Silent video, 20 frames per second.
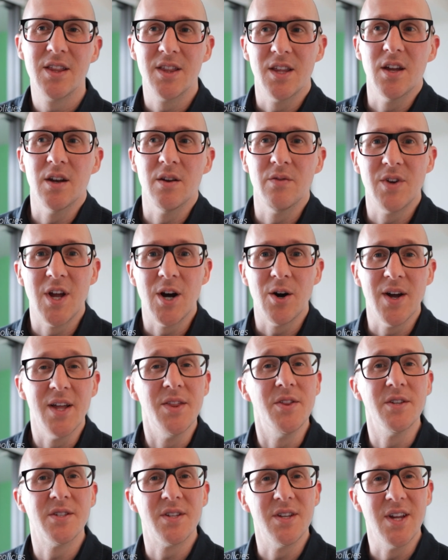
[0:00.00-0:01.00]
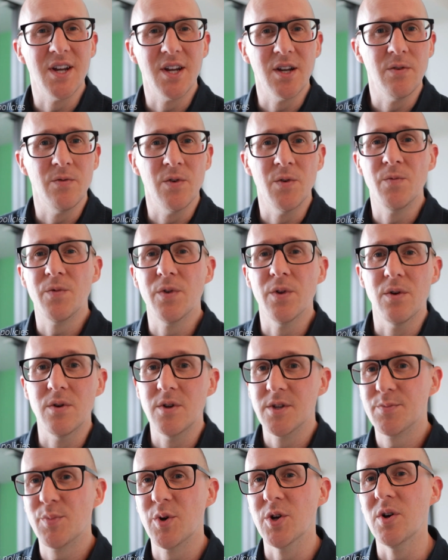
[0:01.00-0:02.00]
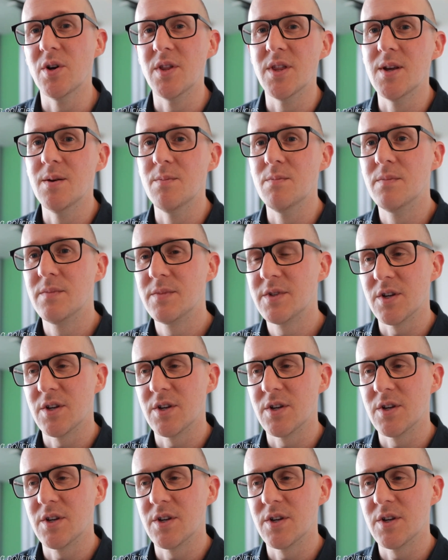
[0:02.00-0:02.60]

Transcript: that have now had this negative influence put on them.